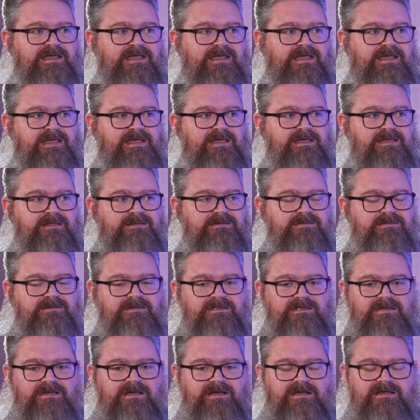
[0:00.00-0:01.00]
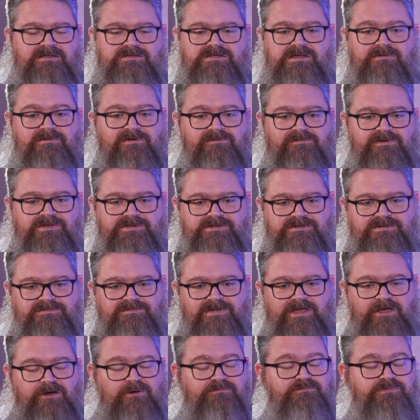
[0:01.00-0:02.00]
And some of us
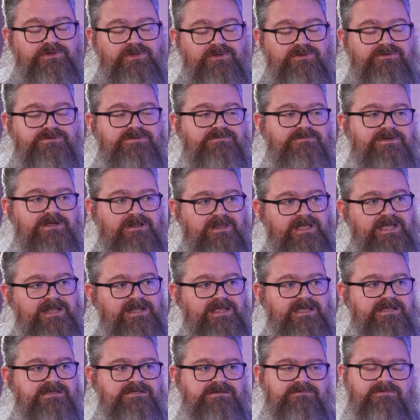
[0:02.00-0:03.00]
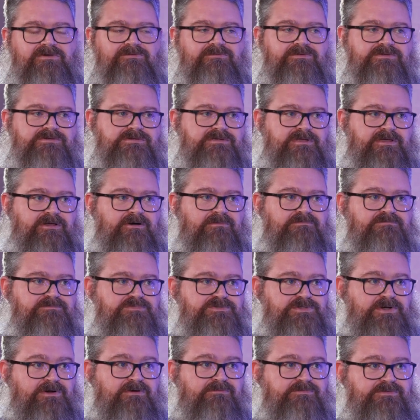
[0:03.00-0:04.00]
helped do some cleaning, some of us
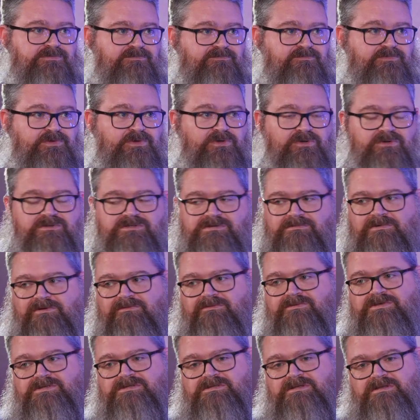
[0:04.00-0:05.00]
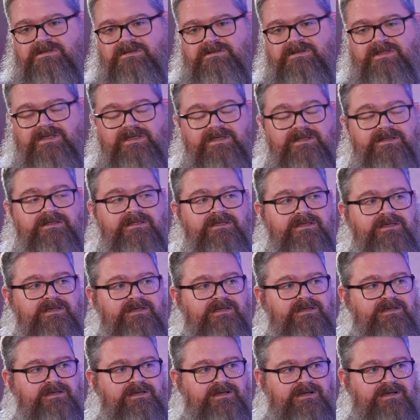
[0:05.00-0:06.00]
helped serve some food, some of us did
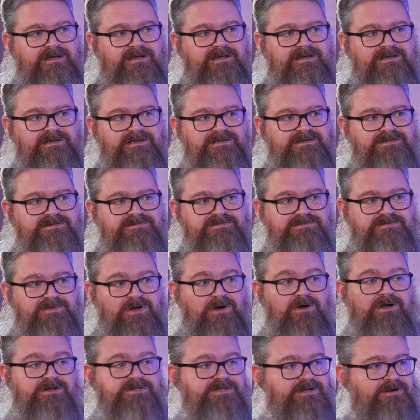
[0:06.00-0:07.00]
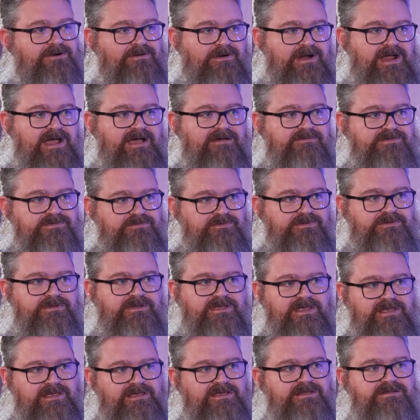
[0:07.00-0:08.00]
arts and crafts with
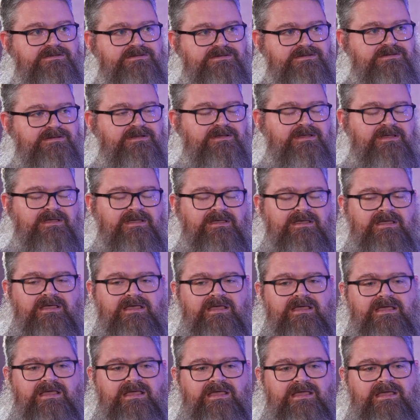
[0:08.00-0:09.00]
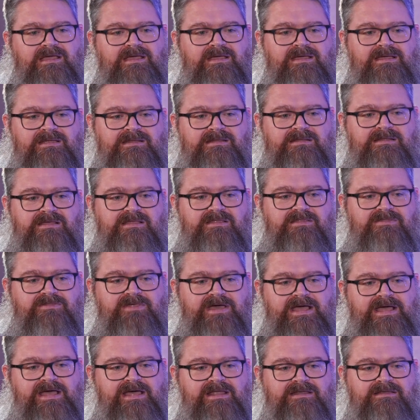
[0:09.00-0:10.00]
the kids, and
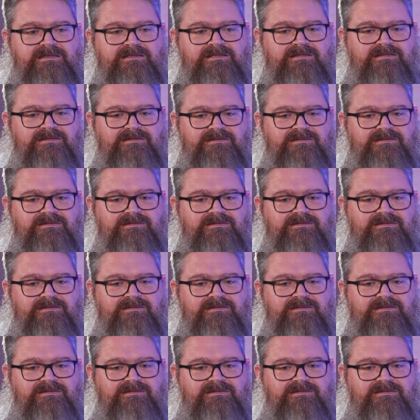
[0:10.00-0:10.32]
that